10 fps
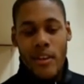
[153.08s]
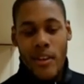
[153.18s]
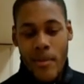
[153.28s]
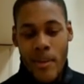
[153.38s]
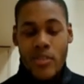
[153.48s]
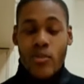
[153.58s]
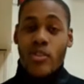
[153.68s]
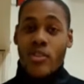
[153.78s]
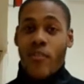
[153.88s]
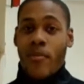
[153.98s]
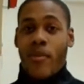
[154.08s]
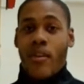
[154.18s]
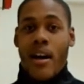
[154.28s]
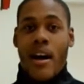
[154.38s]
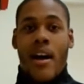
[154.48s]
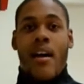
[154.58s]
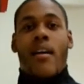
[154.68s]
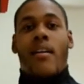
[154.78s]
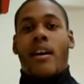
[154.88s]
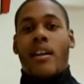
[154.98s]
coming into a sophomore, I
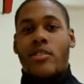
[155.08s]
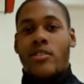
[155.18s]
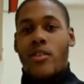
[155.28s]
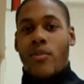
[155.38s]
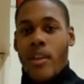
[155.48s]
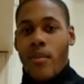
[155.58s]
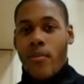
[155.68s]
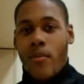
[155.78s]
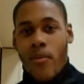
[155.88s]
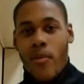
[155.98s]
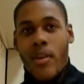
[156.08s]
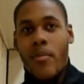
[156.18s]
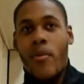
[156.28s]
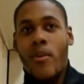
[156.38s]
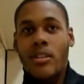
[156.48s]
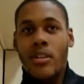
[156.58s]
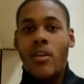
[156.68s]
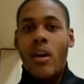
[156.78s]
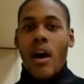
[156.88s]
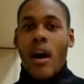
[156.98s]
understood what he wanted more,
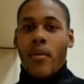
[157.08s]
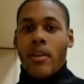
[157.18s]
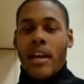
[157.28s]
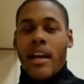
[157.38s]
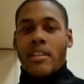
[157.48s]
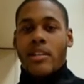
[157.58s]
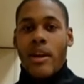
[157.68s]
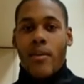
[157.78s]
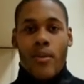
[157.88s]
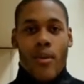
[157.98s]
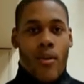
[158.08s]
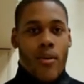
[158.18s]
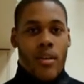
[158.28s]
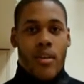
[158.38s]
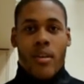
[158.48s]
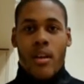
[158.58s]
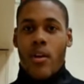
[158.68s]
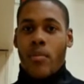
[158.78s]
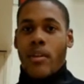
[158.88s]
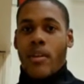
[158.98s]
so I really got into that role and
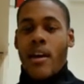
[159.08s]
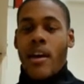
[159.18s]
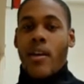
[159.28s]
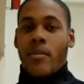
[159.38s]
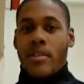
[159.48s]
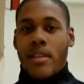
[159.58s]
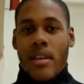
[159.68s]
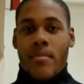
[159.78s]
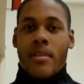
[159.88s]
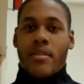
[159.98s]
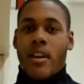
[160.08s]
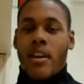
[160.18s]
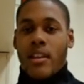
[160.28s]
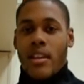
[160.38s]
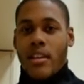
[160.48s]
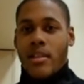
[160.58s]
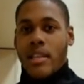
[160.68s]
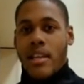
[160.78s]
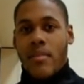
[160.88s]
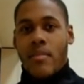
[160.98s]
helped the team and started leading the
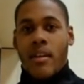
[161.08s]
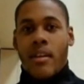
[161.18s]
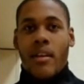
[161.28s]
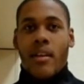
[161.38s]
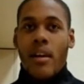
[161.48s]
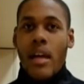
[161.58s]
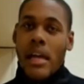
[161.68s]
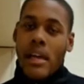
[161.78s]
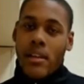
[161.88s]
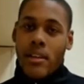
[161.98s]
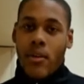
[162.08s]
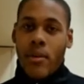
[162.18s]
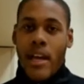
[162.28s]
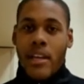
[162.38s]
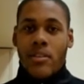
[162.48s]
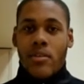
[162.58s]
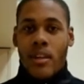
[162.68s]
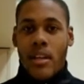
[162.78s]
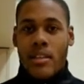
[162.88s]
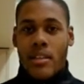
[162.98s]
team and did what we had to do to
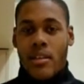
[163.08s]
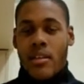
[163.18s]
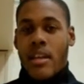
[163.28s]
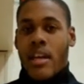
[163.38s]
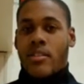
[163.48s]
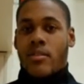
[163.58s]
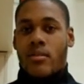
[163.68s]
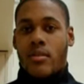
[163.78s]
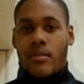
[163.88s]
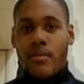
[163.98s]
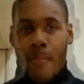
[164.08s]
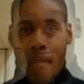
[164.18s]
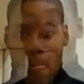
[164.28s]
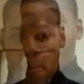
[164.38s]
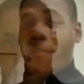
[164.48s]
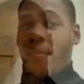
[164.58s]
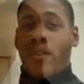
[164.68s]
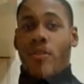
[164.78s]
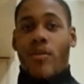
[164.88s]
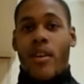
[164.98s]
get to the Nationals. It
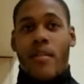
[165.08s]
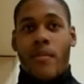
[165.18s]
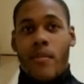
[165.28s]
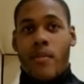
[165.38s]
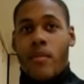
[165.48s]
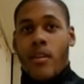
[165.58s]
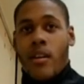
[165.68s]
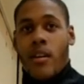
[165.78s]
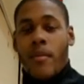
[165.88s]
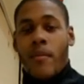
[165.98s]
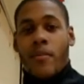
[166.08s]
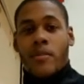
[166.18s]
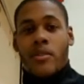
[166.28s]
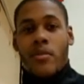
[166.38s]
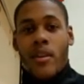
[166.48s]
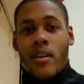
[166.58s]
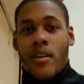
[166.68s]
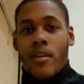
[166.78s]
feels great coming from somewhere